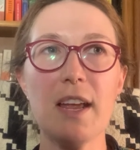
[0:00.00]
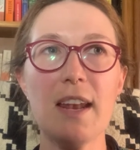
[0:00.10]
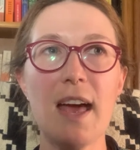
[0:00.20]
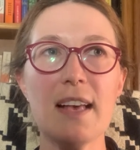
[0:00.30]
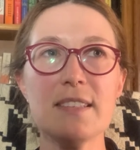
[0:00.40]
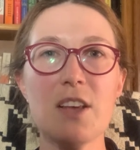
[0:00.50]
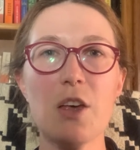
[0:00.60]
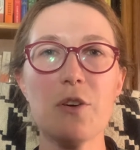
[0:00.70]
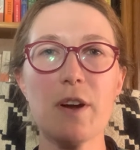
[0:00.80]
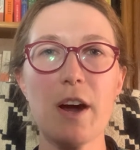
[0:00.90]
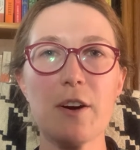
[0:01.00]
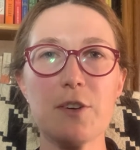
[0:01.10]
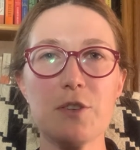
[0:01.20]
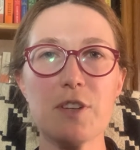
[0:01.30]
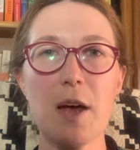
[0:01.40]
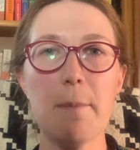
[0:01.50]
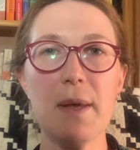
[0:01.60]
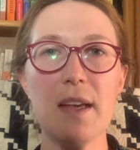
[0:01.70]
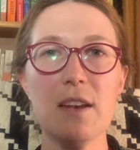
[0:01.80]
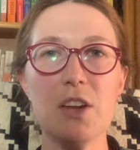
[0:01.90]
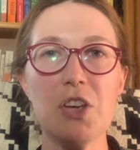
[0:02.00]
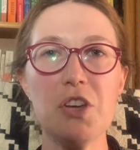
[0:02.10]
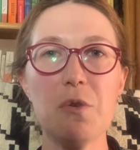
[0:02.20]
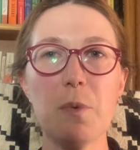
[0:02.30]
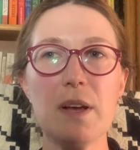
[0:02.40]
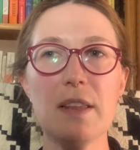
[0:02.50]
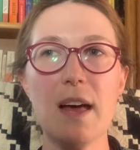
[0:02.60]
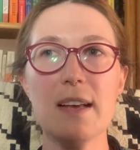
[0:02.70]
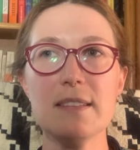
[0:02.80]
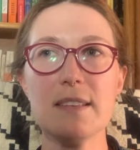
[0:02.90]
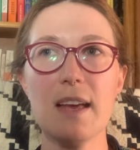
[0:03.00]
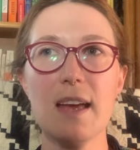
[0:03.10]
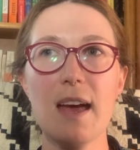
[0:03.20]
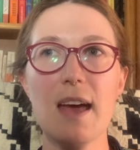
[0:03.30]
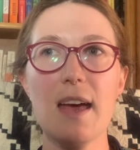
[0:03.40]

and as the other characters come in, you realize like